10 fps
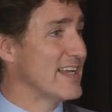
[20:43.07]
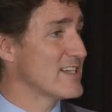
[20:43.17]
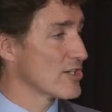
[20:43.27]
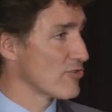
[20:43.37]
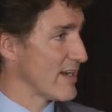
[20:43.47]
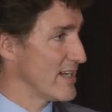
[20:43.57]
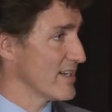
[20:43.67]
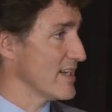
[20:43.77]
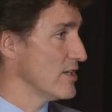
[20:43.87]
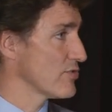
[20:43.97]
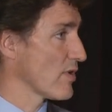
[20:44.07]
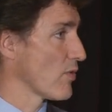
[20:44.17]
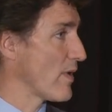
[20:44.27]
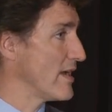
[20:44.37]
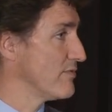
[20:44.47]
integrated into our
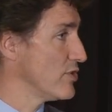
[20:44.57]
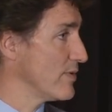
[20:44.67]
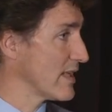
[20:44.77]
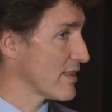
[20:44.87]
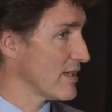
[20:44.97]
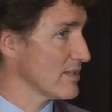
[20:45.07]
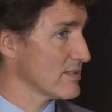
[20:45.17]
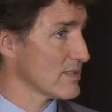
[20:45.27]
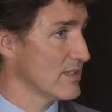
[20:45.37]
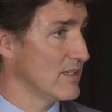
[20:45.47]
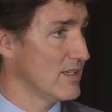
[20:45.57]
way of doing things,